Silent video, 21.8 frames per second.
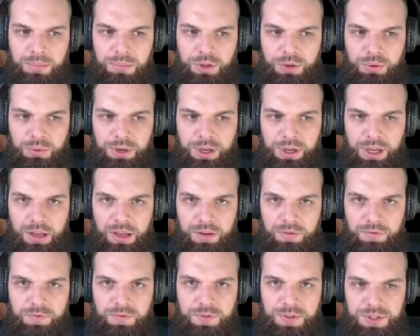You would have
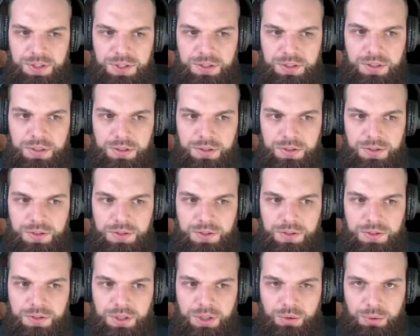
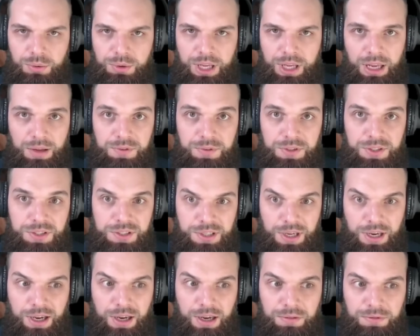visitors, you would have
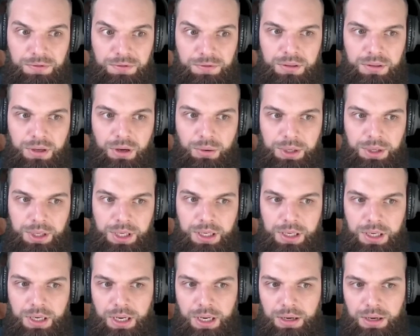staff going
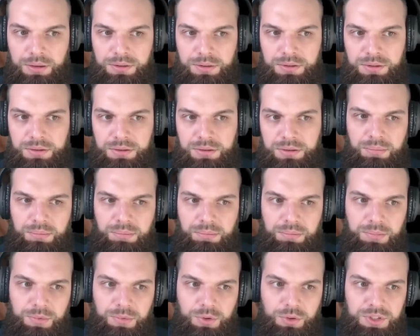in and out,
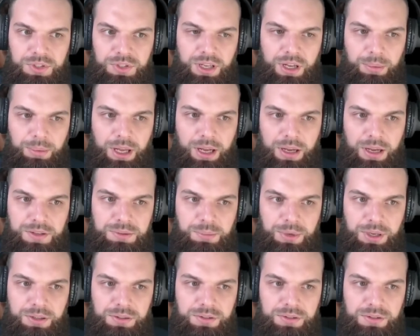using up car
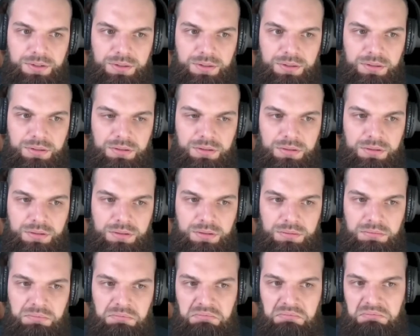spaces.
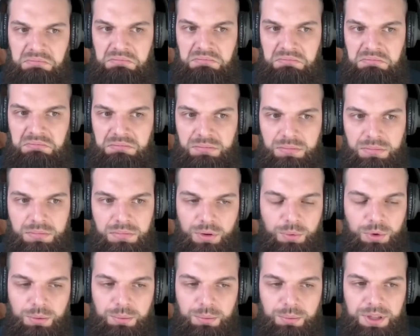
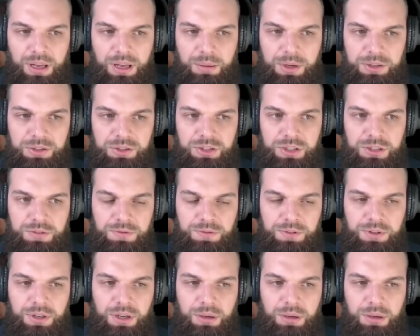Wouldn't be that much different.